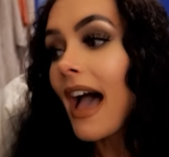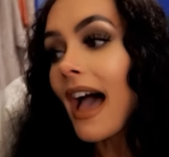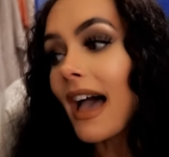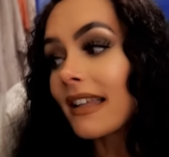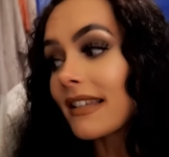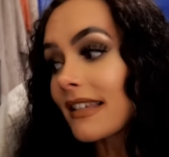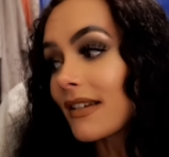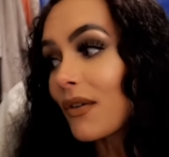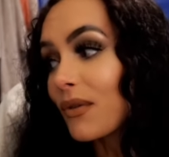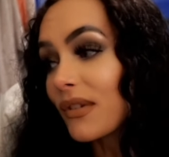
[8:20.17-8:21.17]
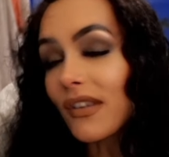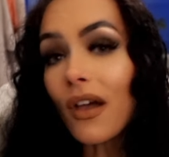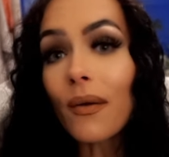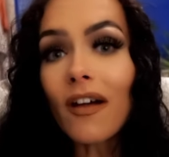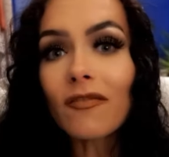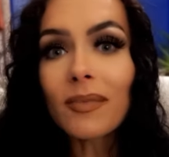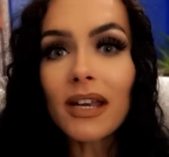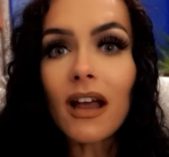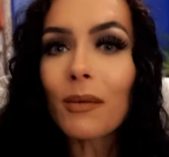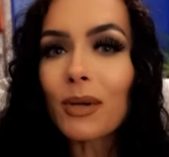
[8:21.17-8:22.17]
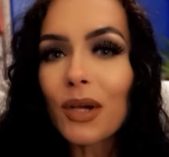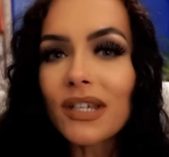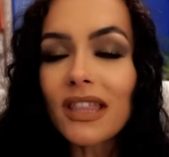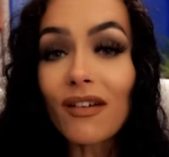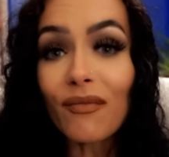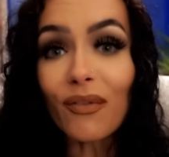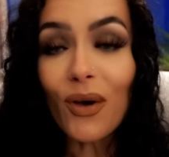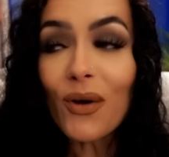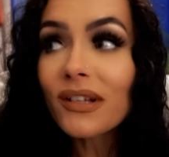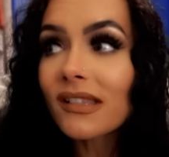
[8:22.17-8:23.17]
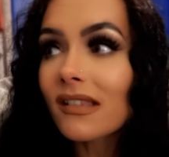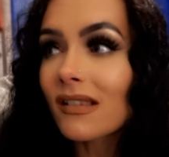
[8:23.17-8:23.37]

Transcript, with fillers: and also I've been uploading the vlogs